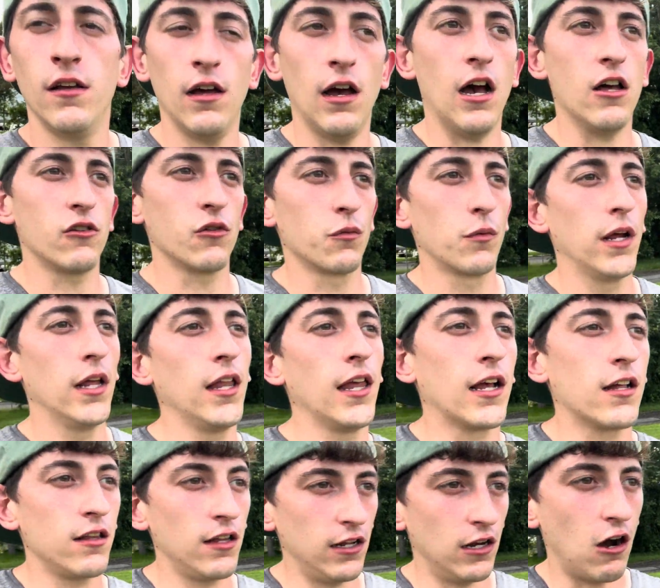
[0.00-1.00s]
There's a really
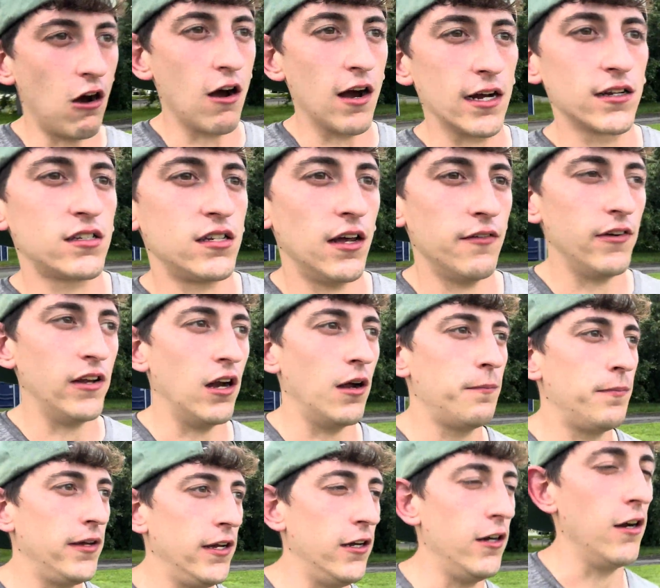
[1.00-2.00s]
clean RX-7
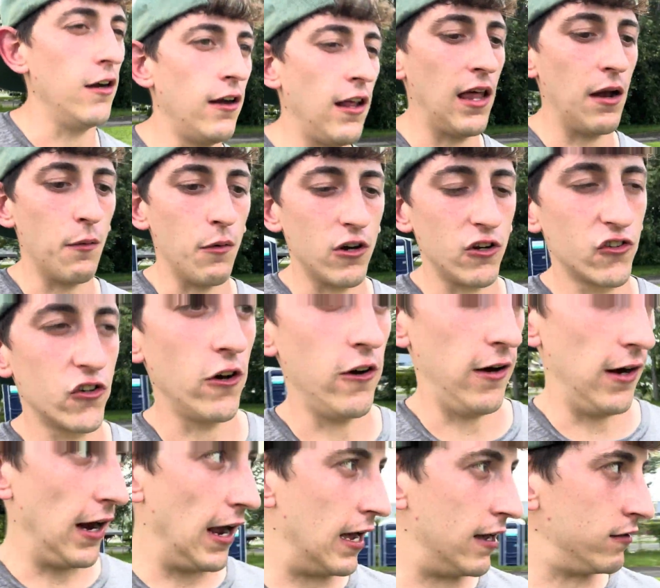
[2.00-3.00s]
up here that I want to show
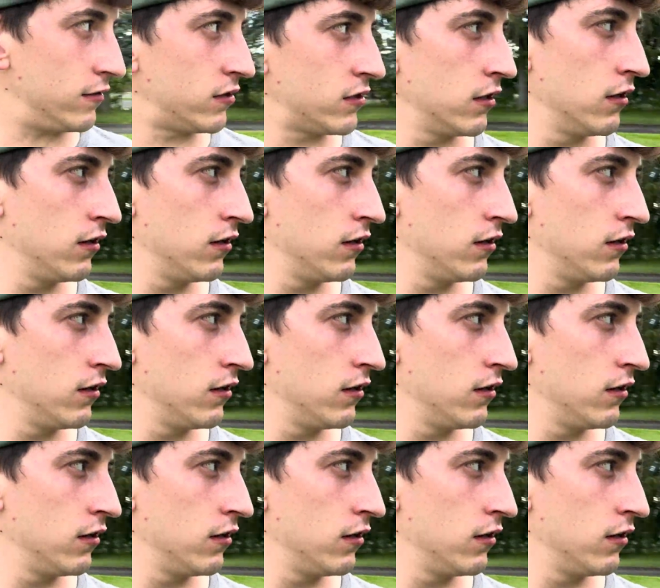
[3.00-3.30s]
you guys.